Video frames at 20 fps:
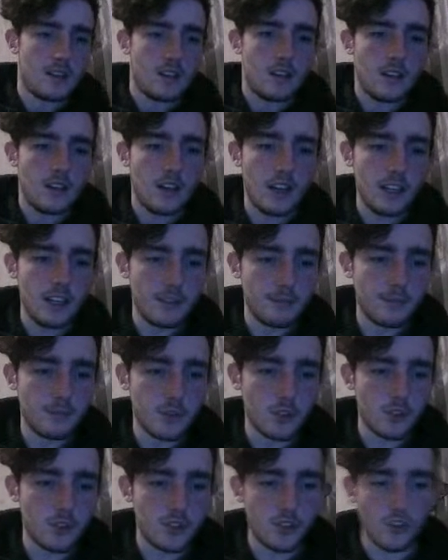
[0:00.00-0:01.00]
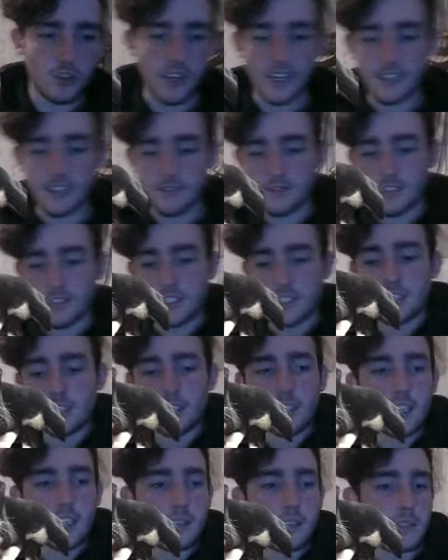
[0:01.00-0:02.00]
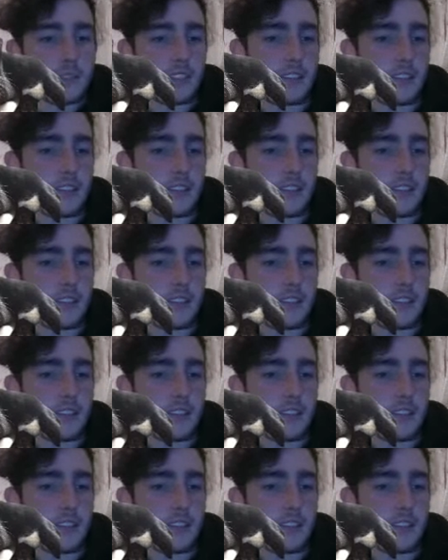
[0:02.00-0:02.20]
I am great at video games.